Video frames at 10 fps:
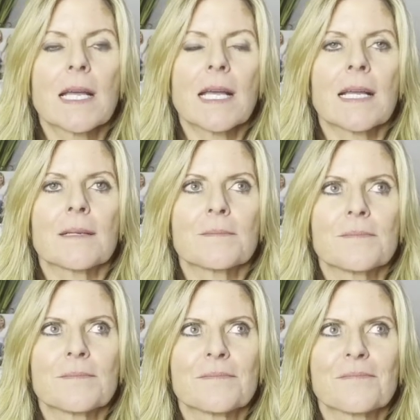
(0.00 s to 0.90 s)
Um,
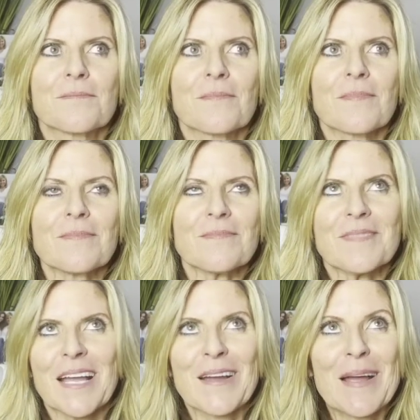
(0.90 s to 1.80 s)

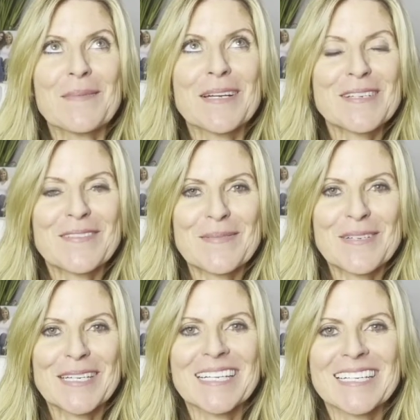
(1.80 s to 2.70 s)
okay, I'm not sure if I'm
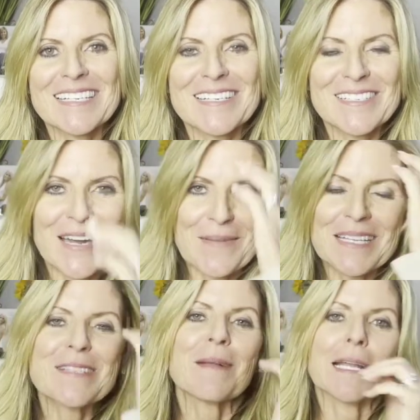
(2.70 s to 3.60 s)
doing a good job
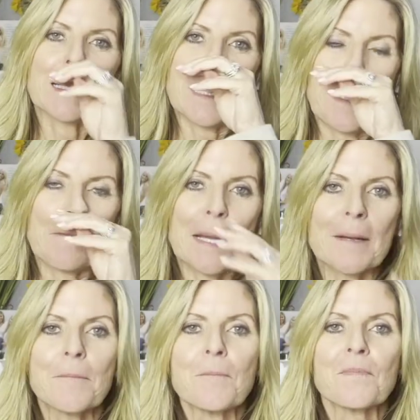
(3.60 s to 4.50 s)
explaining that, but